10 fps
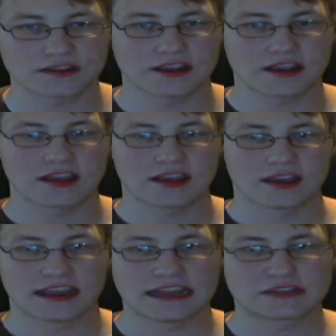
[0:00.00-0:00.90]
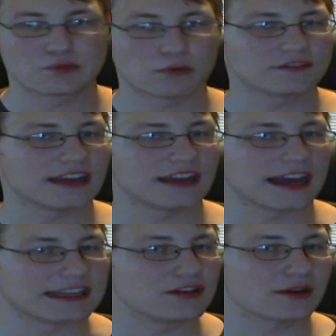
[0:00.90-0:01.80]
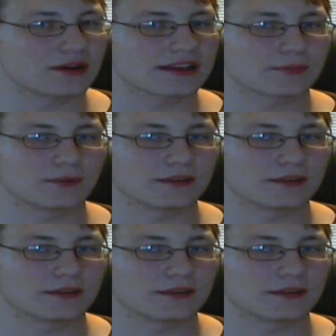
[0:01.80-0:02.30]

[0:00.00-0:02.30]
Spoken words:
codes? It's one of 9.